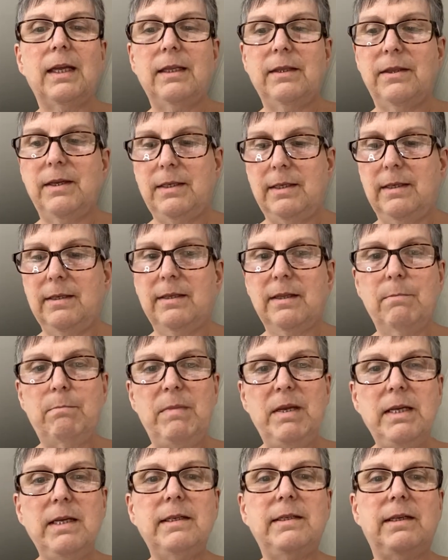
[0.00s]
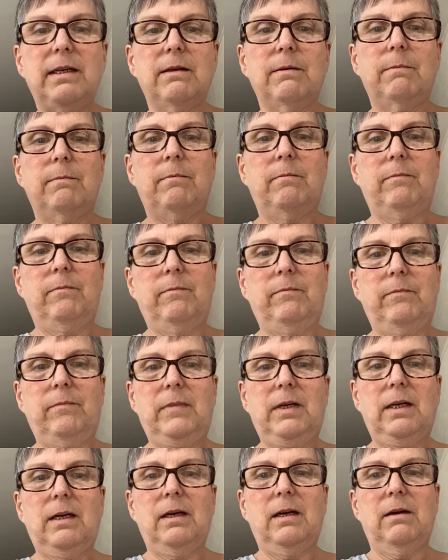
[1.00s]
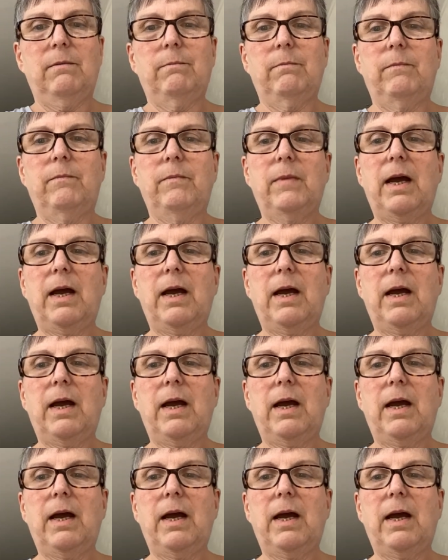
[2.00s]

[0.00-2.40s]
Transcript: this is the medium. And